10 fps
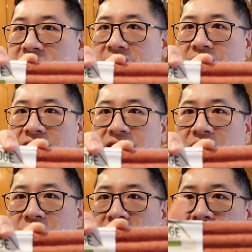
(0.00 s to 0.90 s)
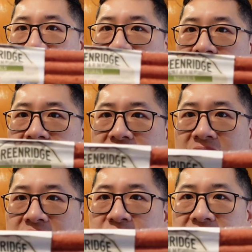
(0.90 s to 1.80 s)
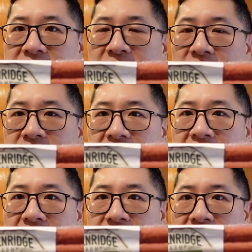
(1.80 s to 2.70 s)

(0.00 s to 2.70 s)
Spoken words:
than they seem. So here's me just holding them.